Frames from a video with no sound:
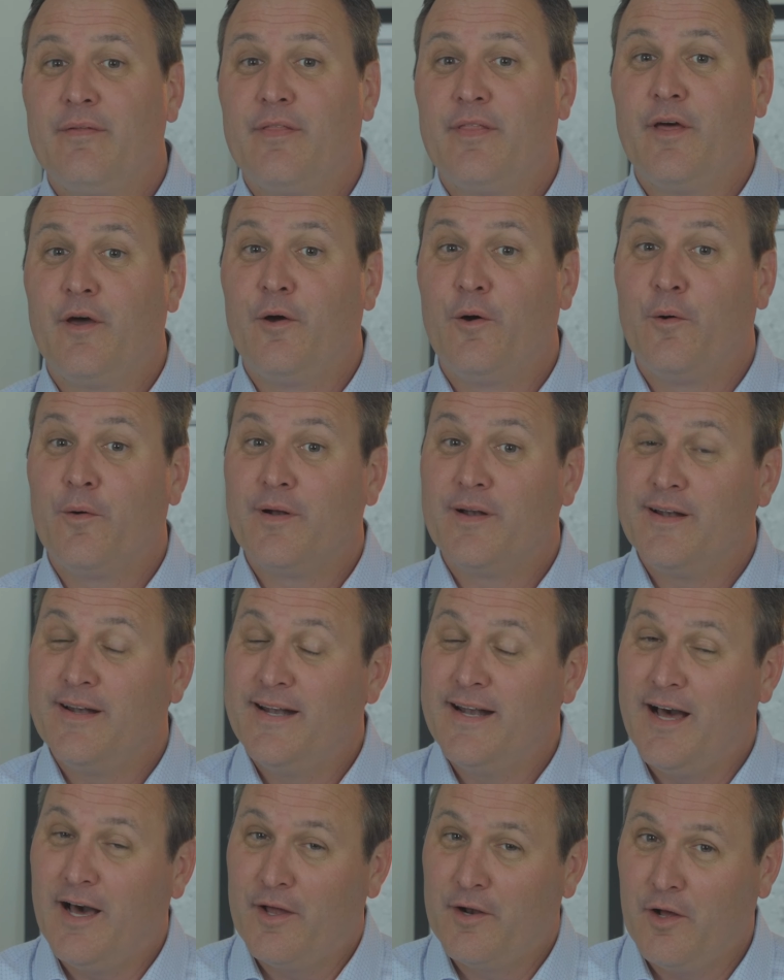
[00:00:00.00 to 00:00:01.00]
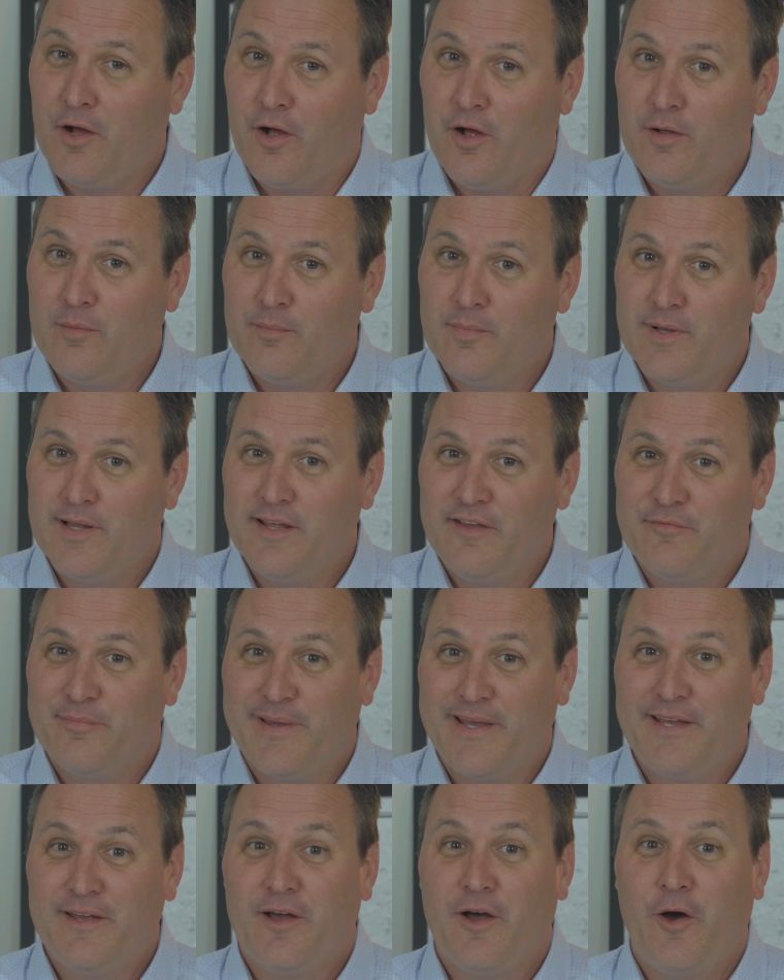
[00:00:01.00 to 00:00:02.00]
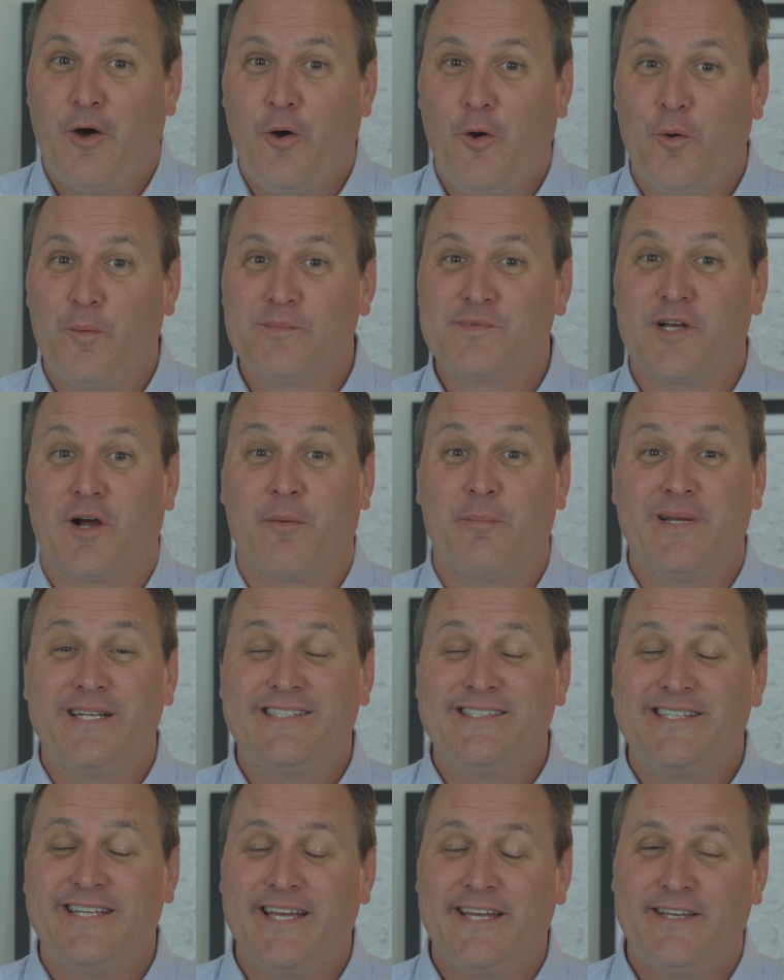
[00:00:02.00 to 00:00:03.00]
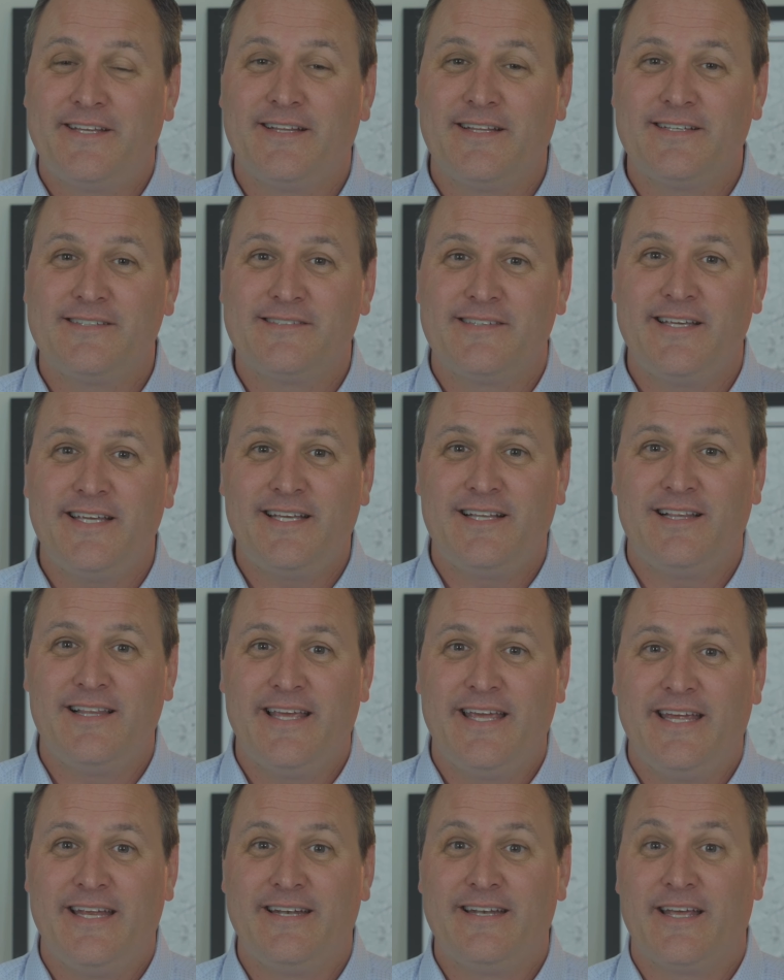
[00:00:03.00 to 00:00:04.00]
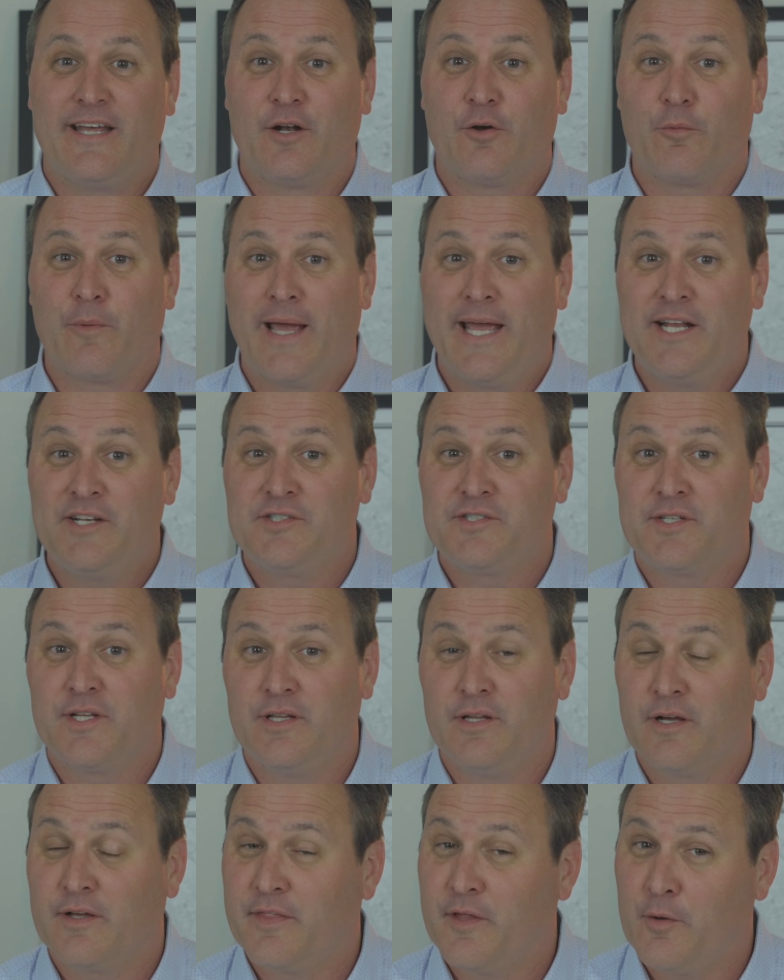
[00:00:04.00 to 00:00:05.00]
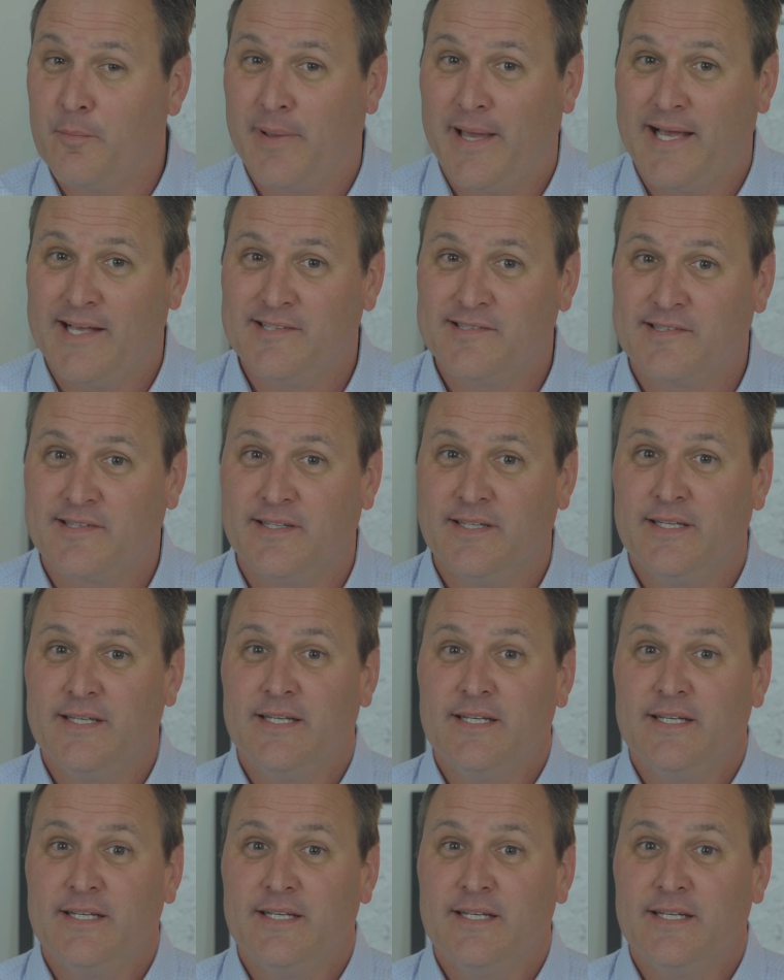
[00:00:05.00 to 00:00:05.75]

though not all, believe me, homes are meticulously cleaned and arranged to look their best,